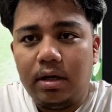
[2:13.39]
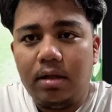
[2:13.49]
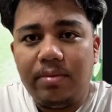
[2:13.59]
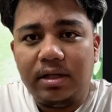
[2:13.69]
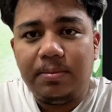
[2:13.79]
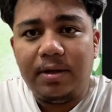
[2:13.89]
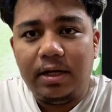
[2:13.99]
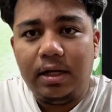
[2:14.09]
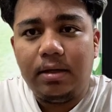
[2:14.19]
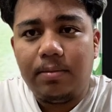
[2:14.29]
I'll be
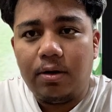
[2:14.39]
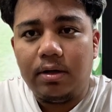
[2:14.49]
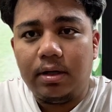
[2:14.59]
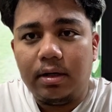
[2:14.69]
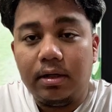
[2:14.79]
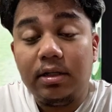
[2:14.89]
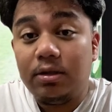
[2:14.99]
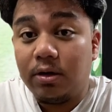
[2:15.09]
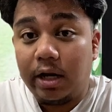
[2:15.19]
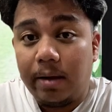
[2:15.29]
explaining about the
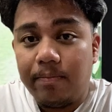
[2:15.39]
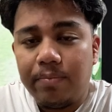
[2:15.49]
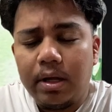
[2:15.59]
histogram.